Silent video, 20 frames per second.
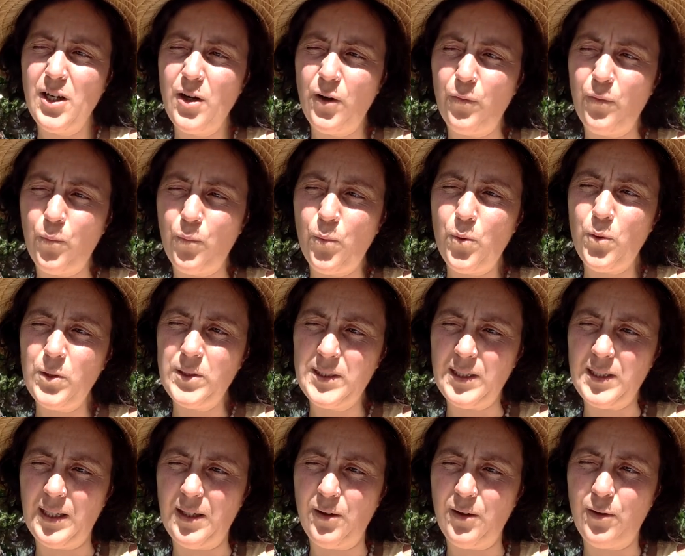of
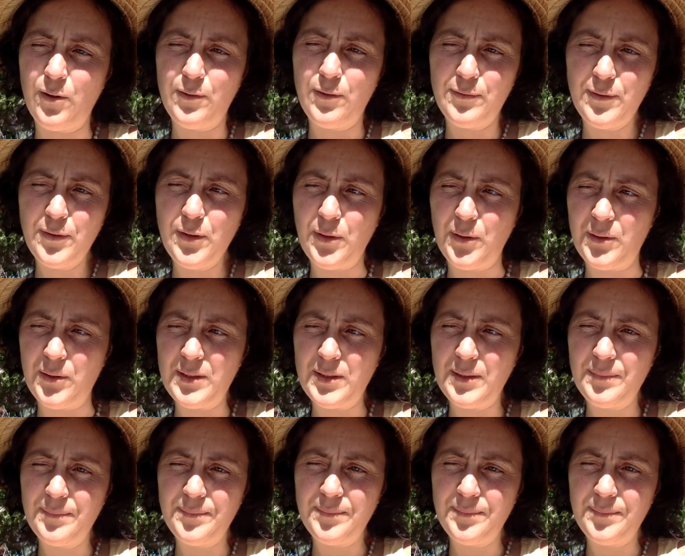water or food.